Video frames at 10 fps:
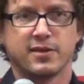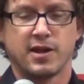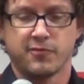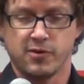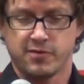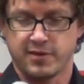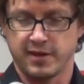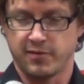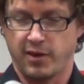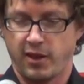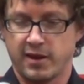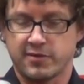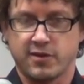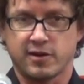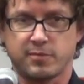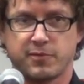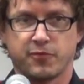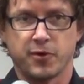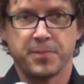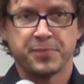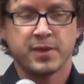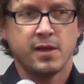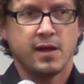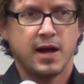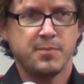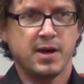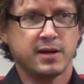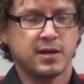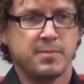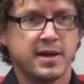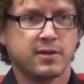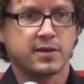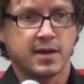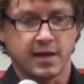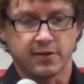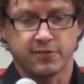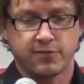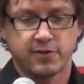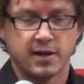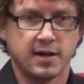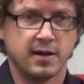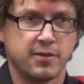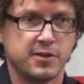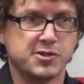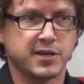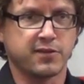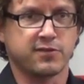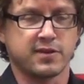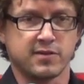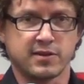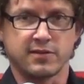than I've done in a lot of talks before. I'm not going to make the case uh, that Jesus didn't